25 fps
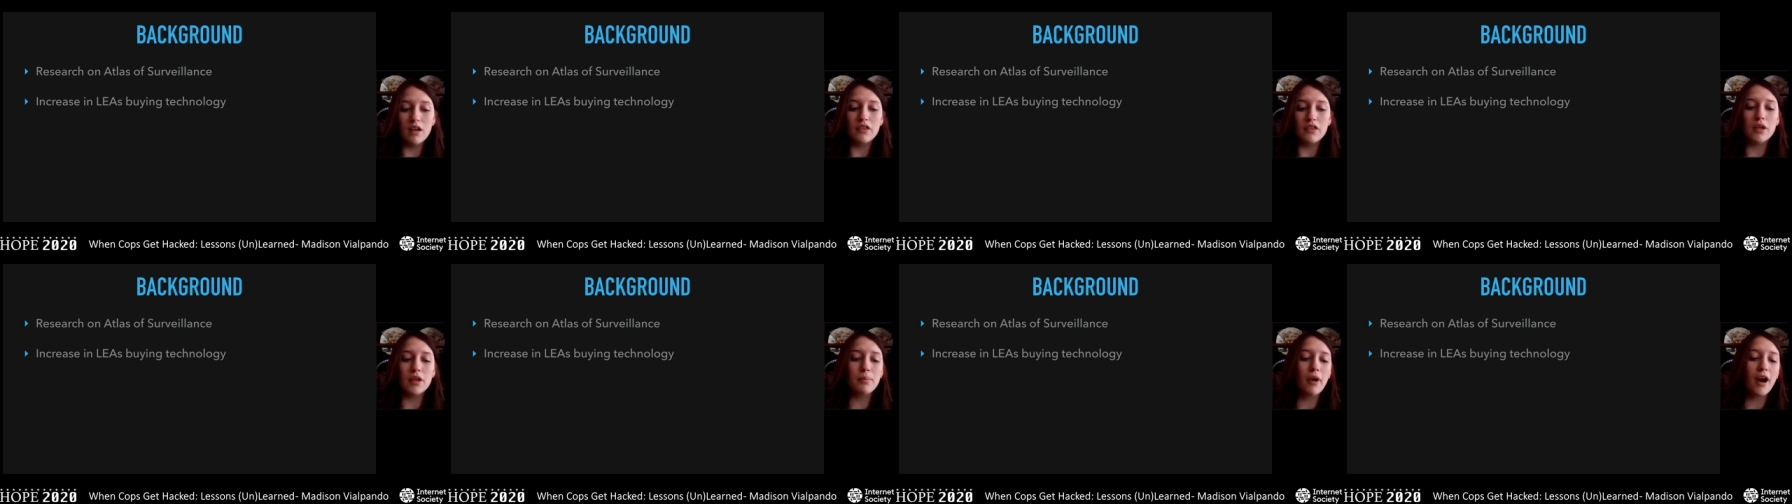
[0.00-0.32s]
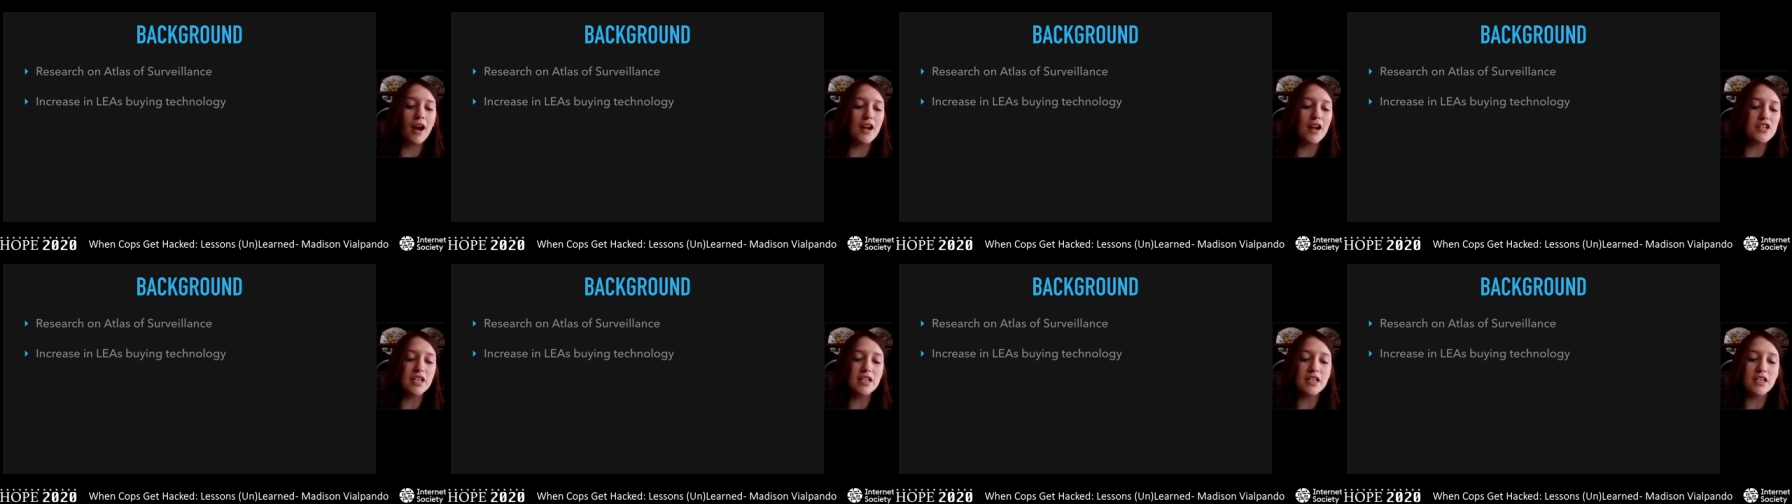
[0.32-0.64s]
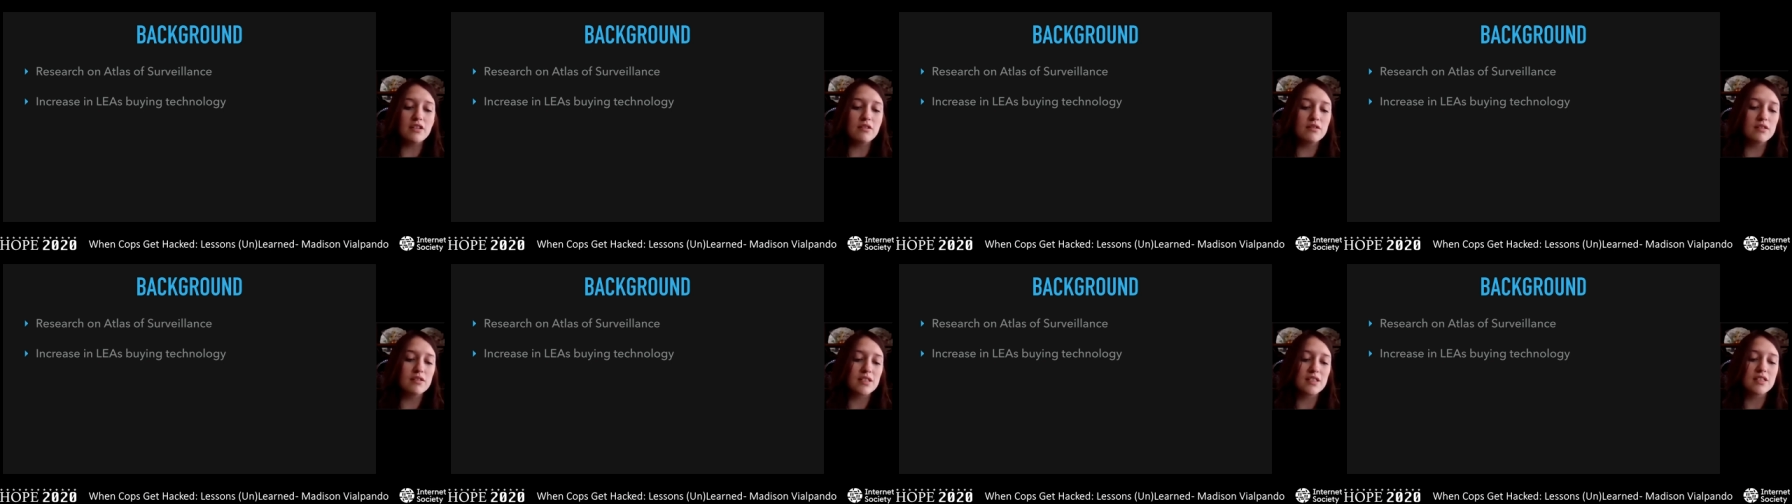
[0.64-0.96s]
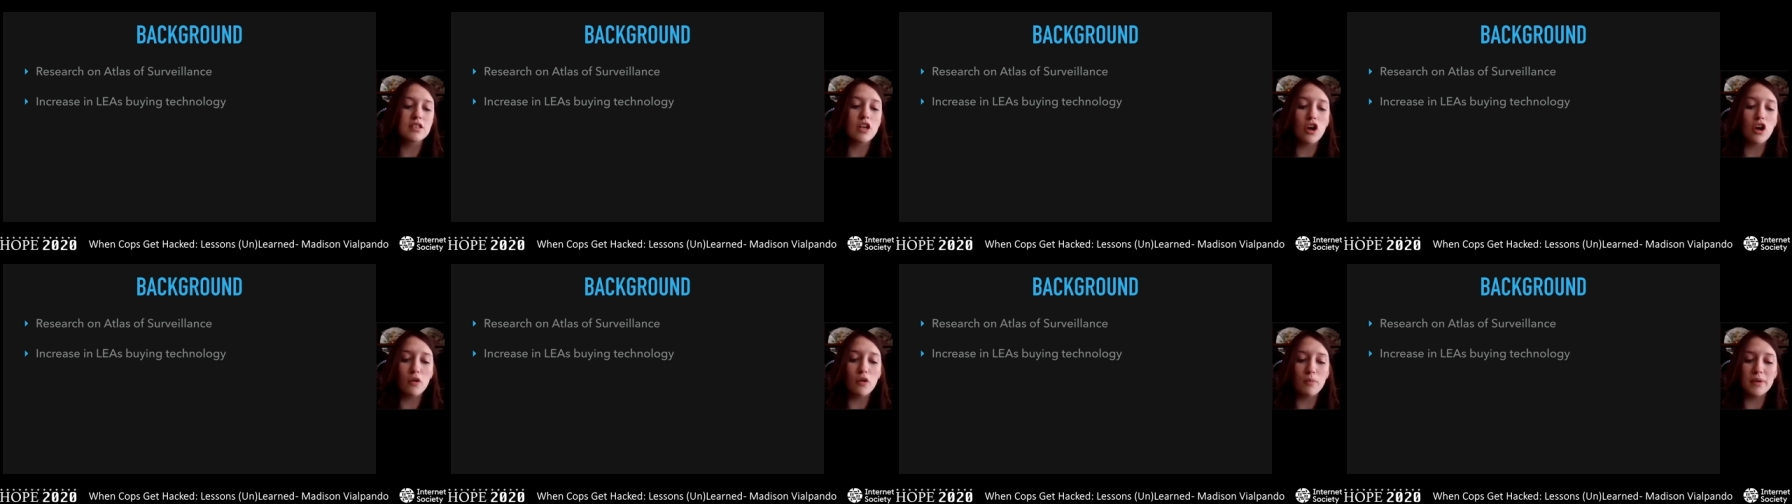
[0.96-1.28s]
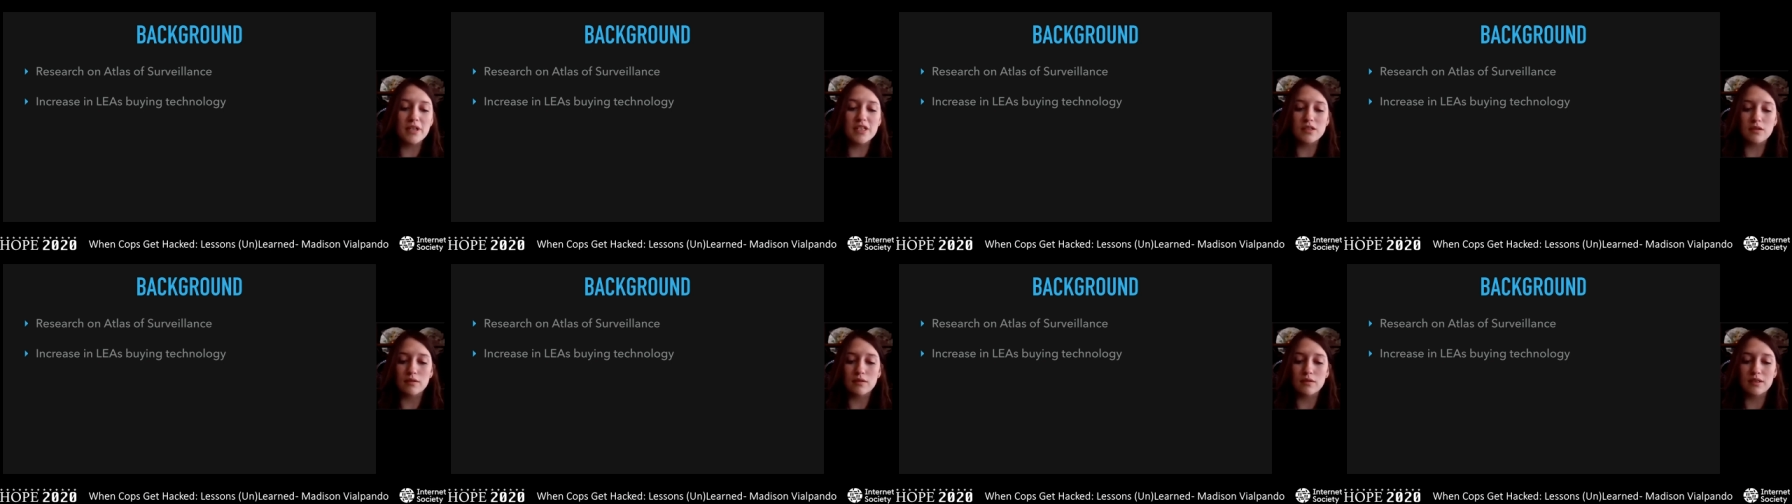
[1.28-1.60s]
The project uses
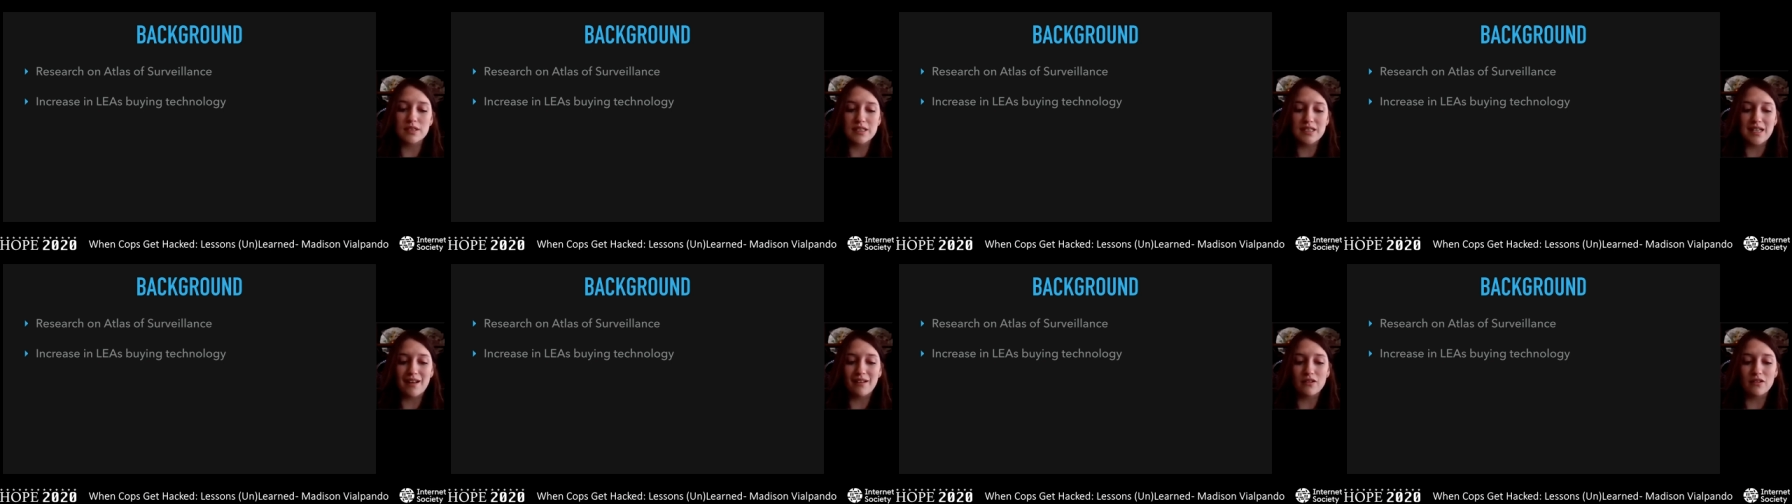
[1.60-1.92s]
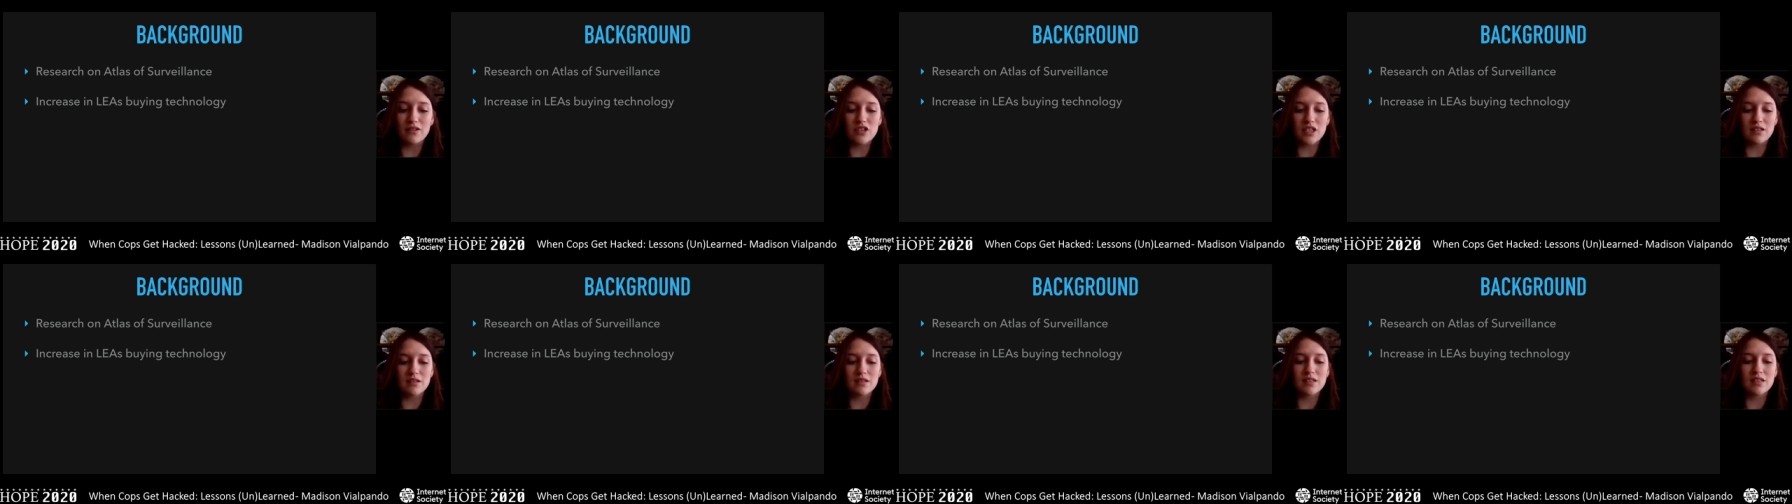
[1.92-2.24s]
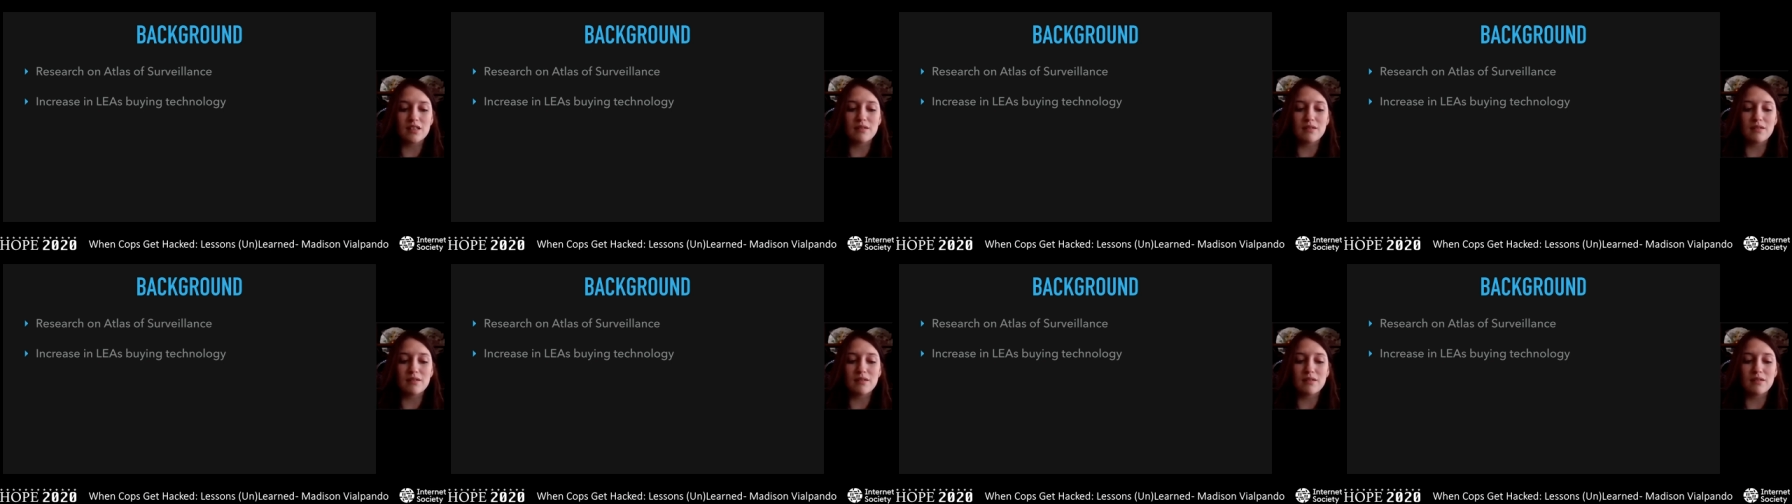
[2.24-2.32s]
open source intelligence